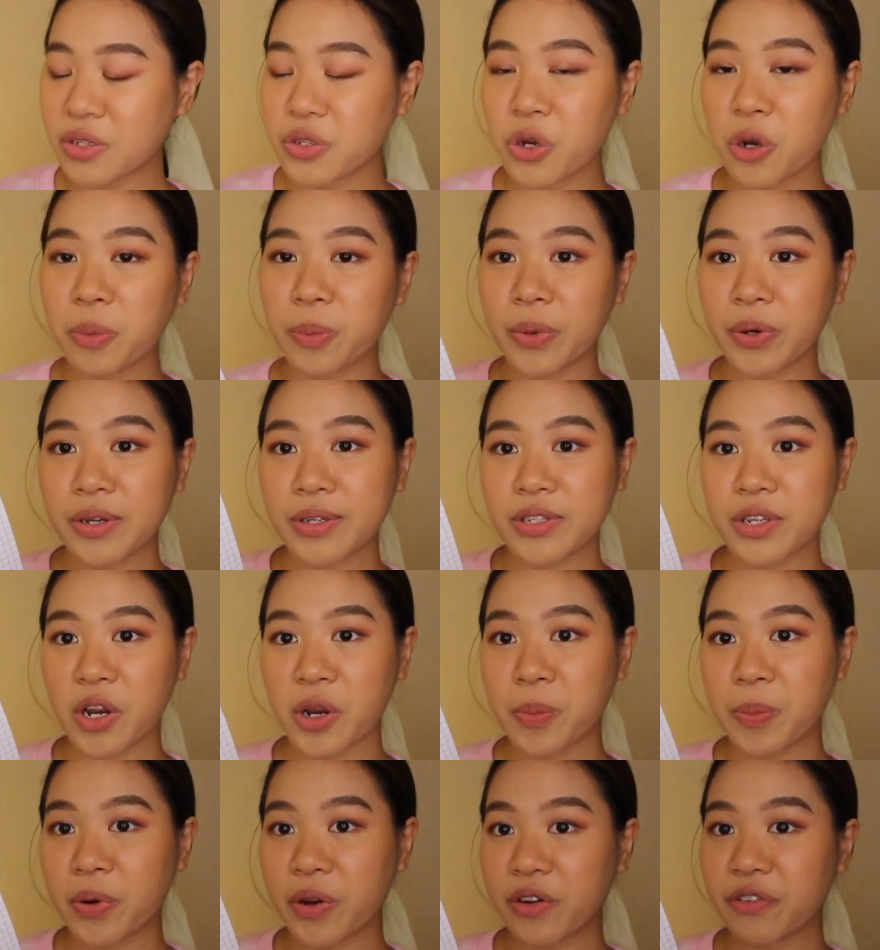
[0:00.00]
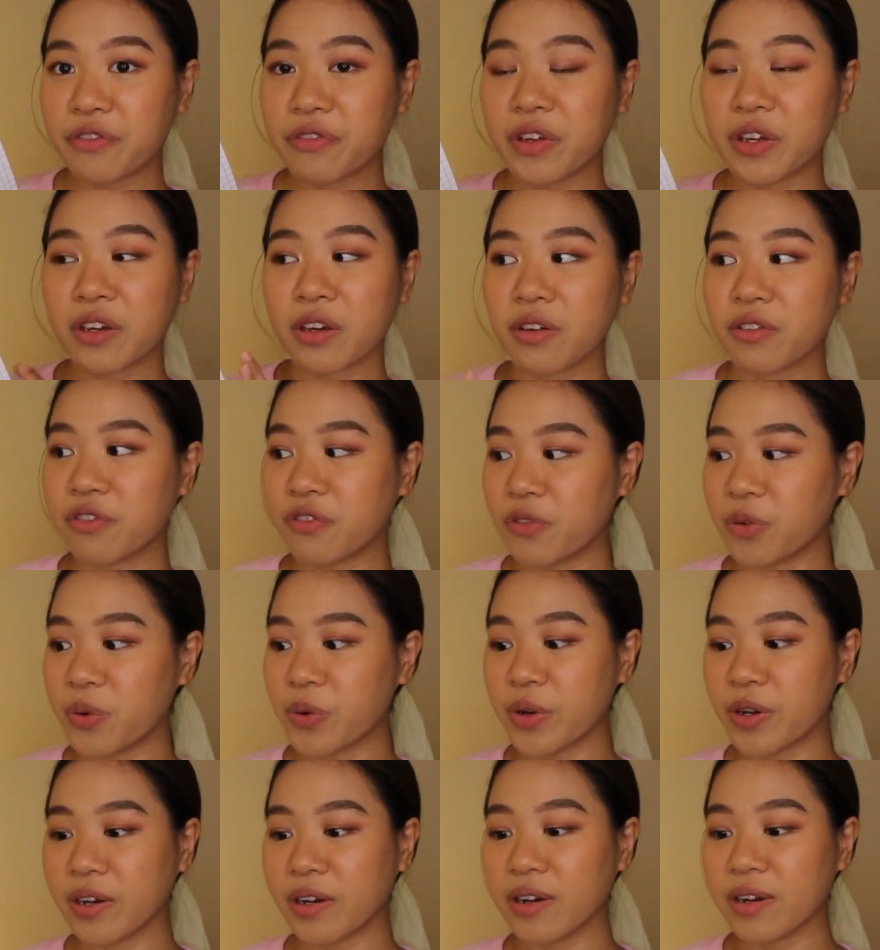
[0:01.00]
notebooks are perfect
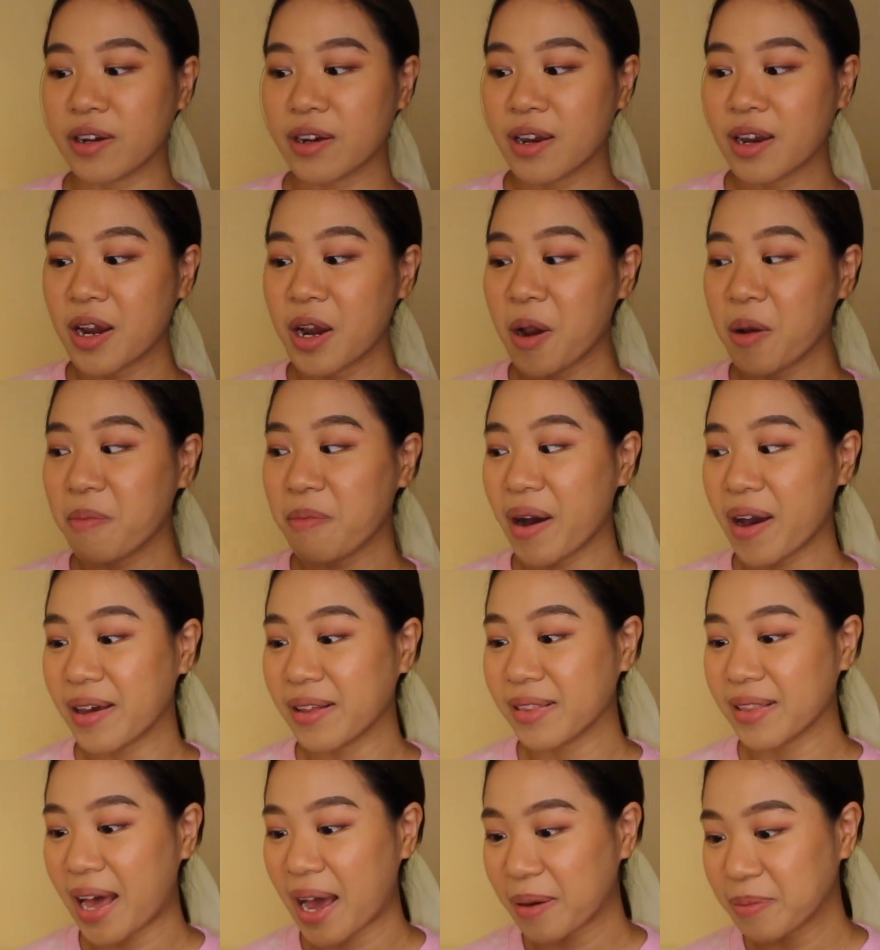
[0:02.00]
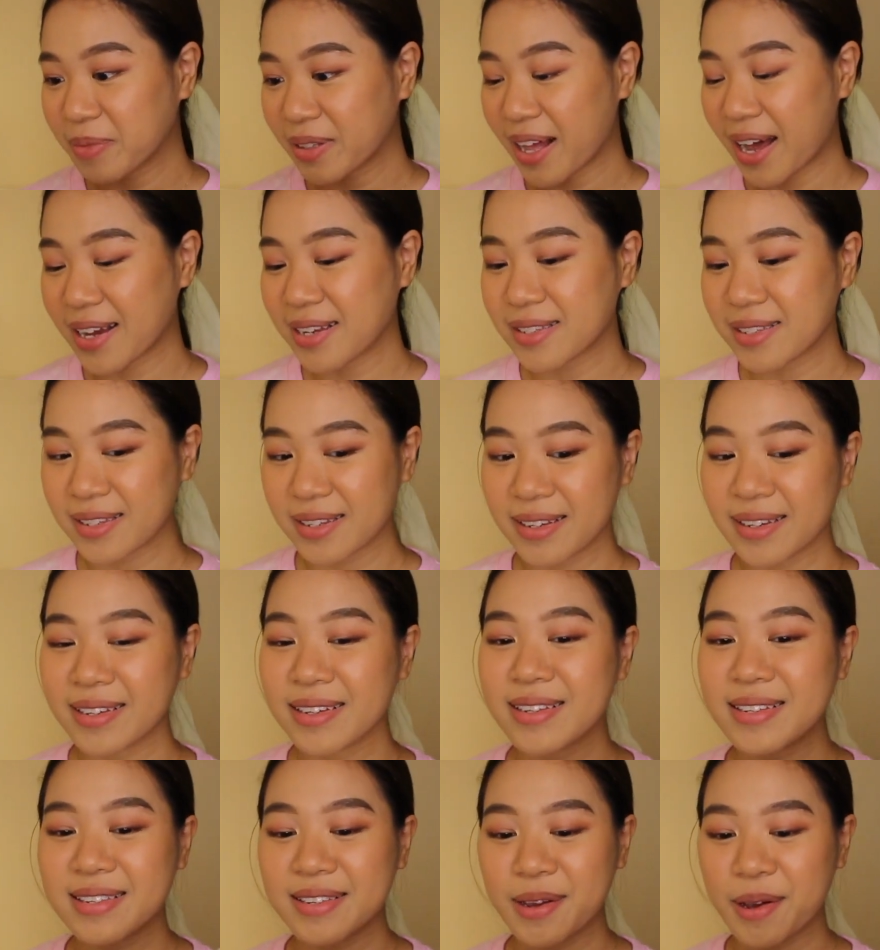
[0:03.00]
for my lab
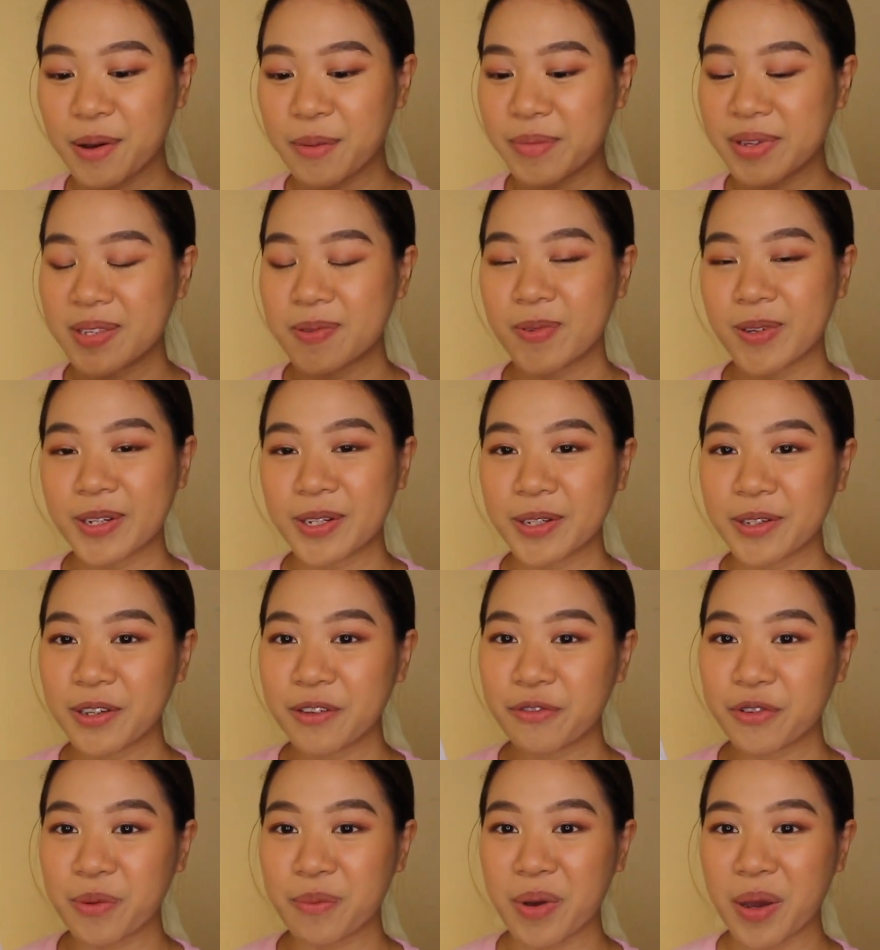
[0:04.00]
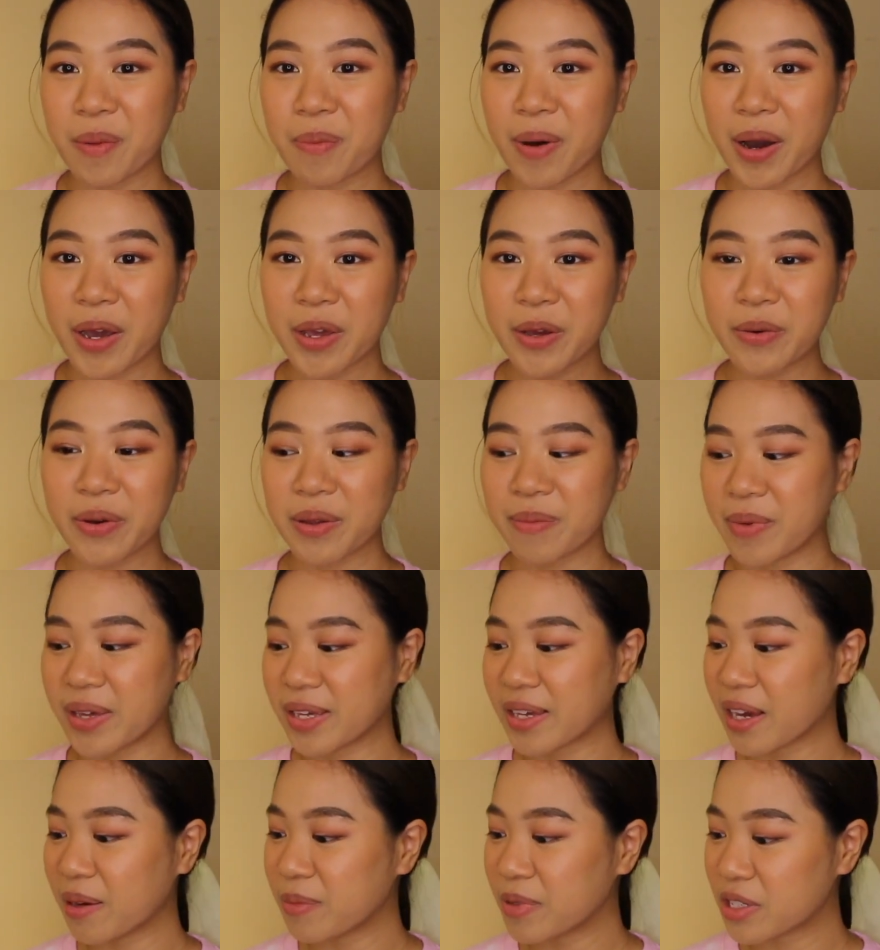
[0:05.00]
classes, especially for my bio and my
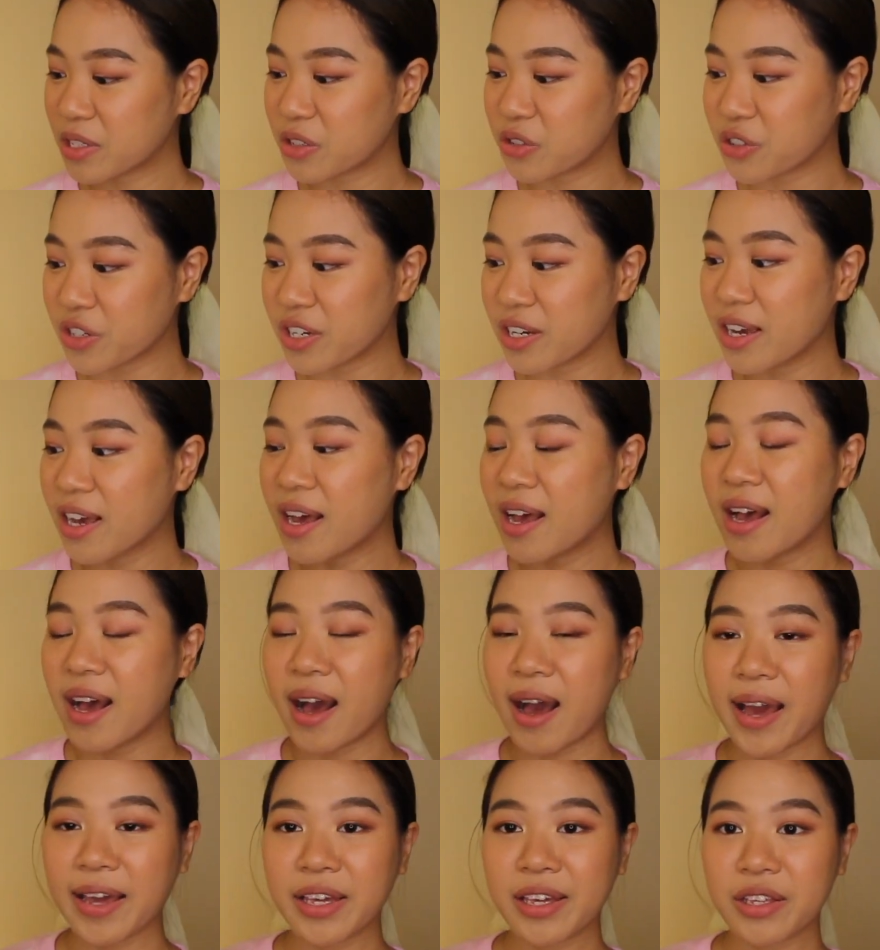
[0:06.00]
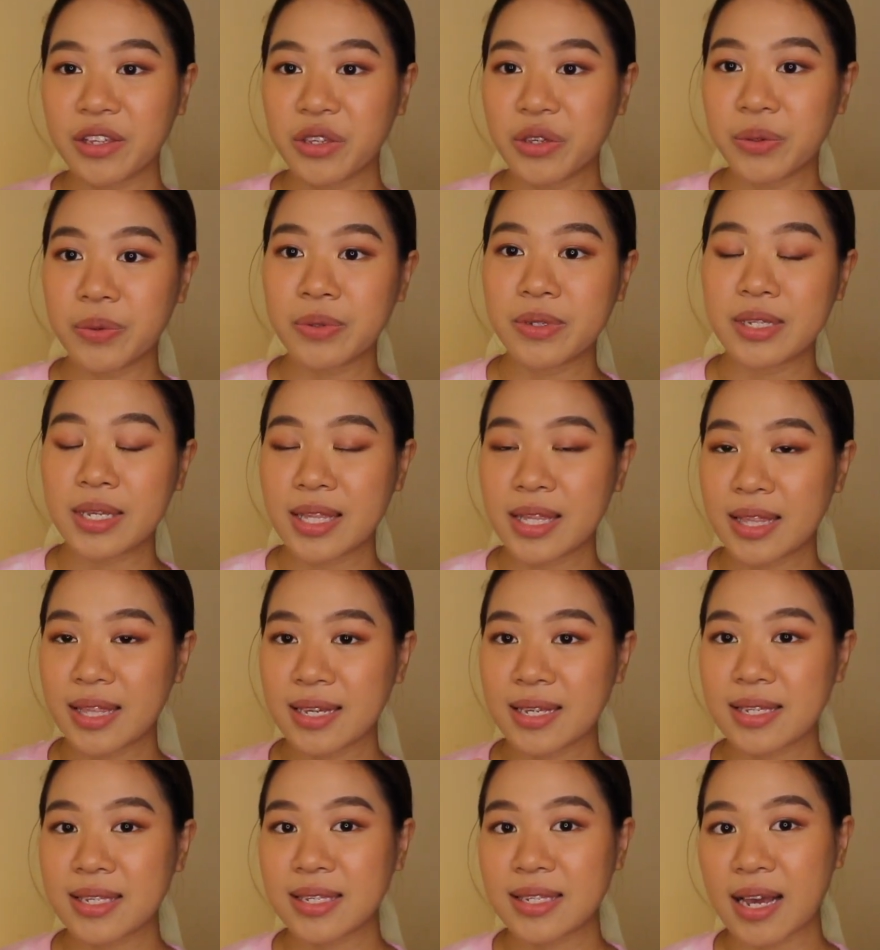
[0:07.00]
chemistry. I can use
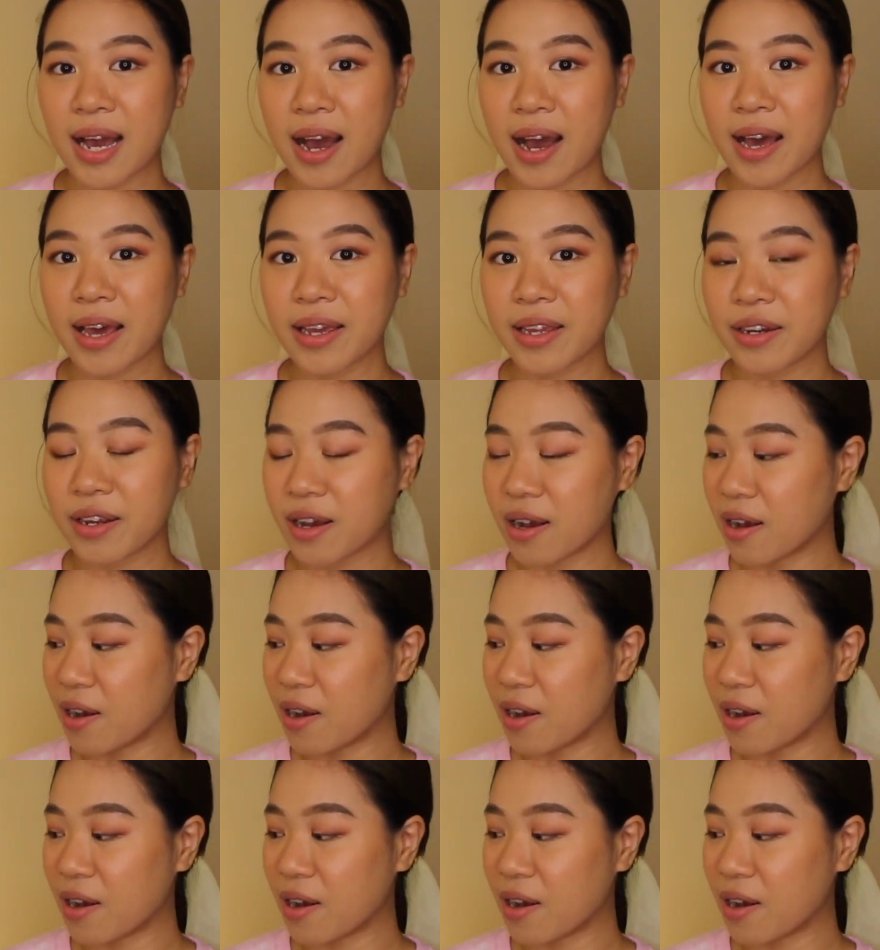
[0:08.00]
this side